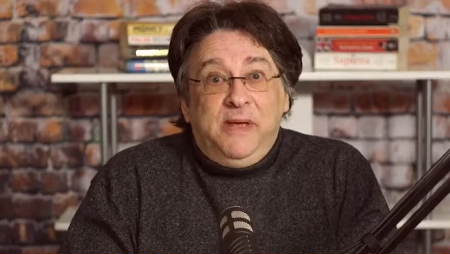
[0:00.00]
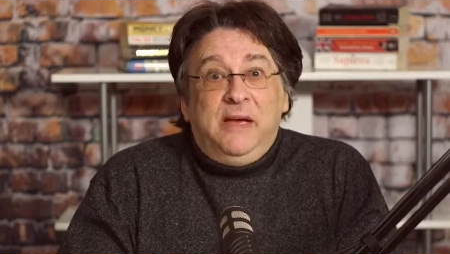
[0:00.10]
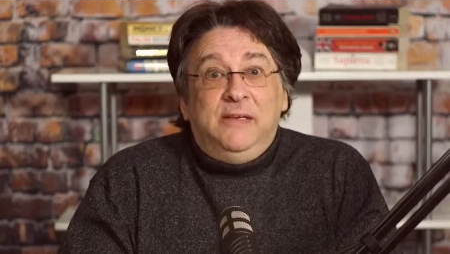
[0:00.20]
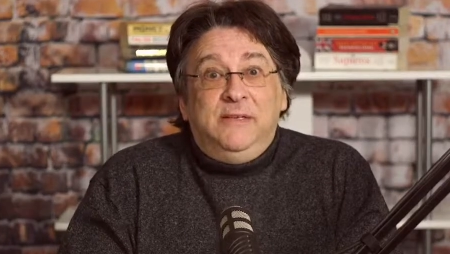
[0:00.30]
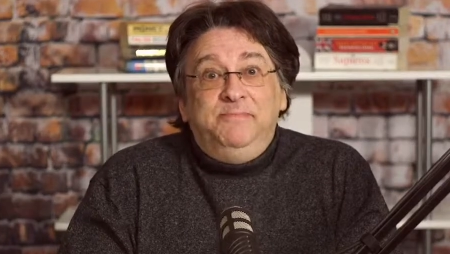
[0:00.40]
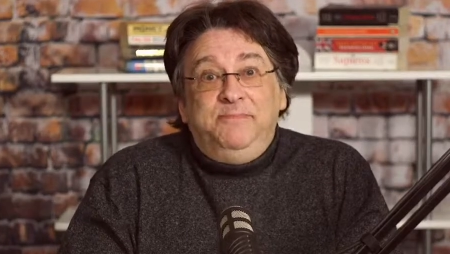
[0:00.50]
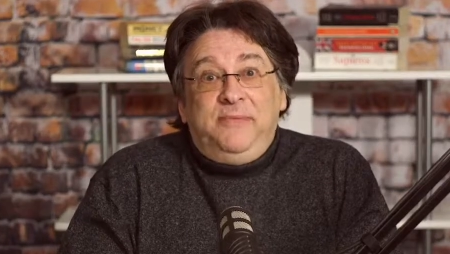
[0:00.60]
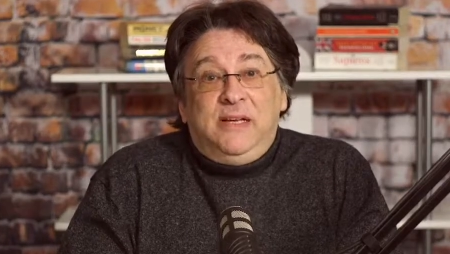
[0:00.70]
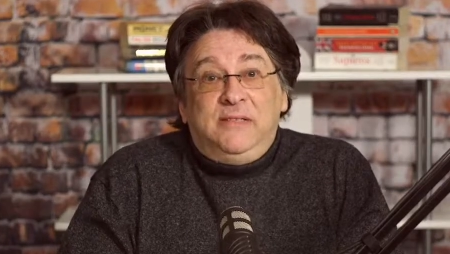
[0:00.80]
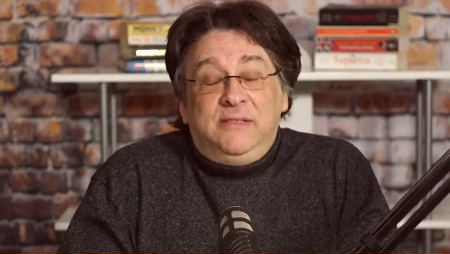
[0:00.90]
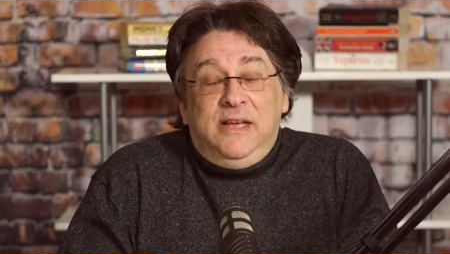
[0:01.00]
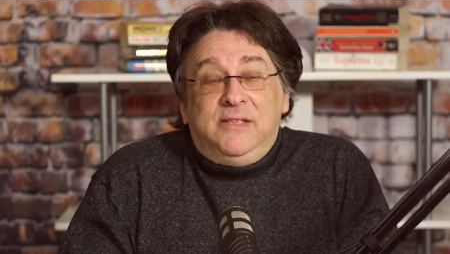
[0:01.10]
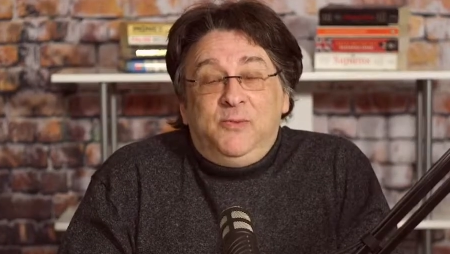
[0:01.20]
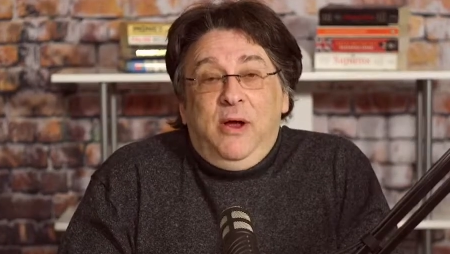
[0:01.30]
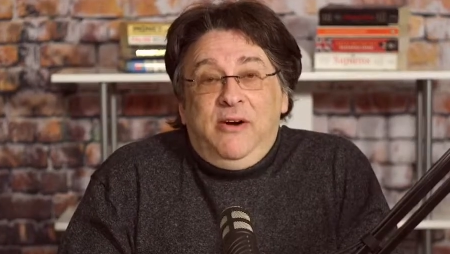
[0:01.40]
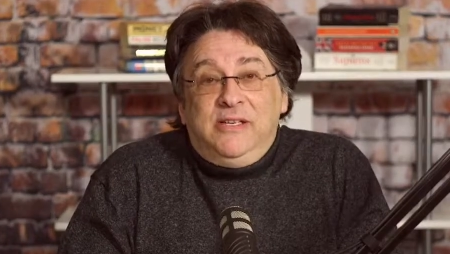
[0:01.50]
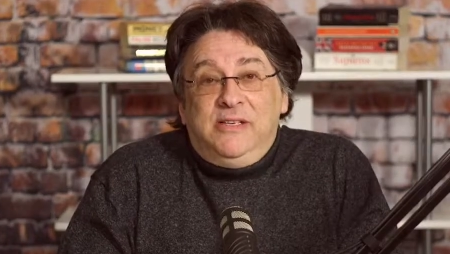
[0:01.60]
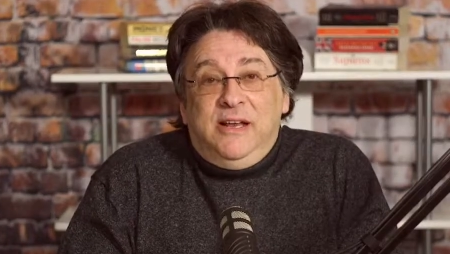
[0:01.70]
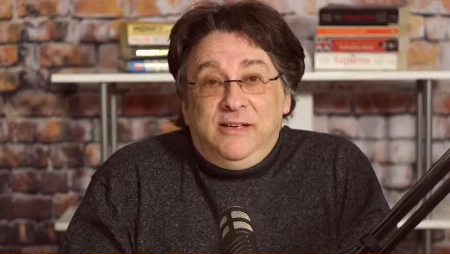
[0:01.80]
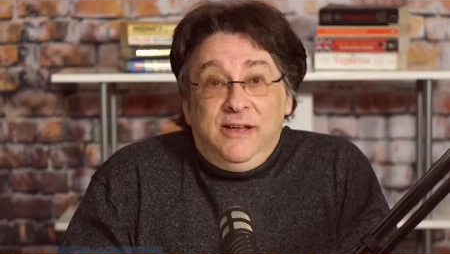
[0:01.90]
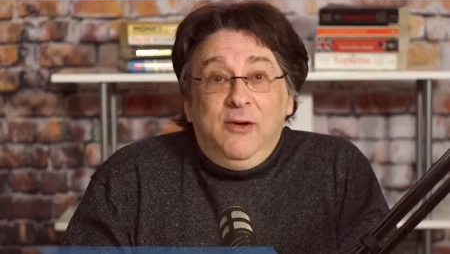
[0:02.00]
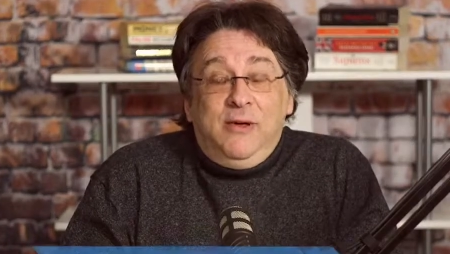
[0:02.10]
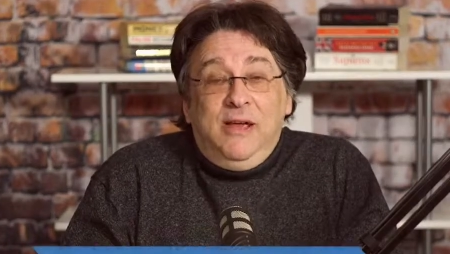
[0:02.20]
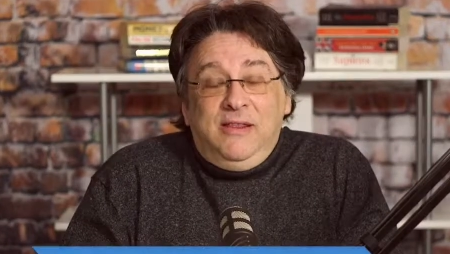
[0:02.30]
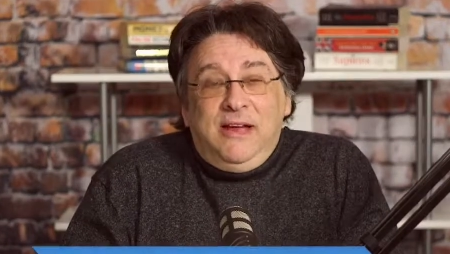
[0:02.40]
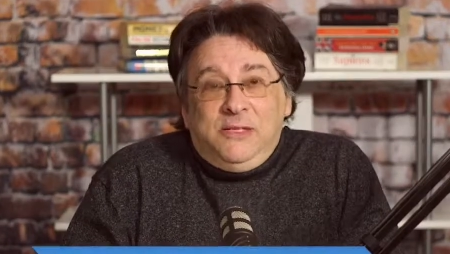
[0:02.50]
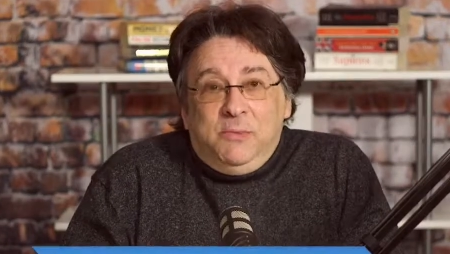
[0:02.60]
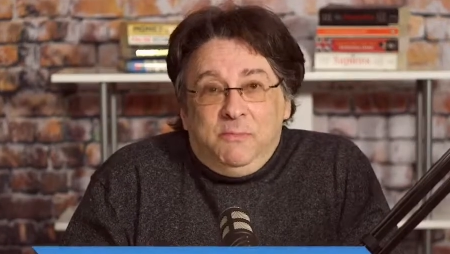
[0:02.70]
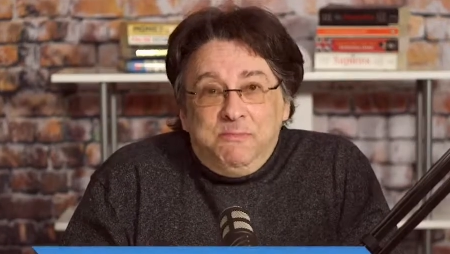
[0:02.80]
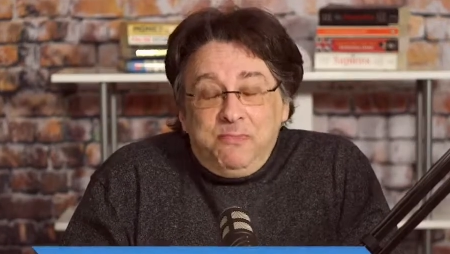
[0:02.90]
and that's where I stand. Okay, thanks, Mum.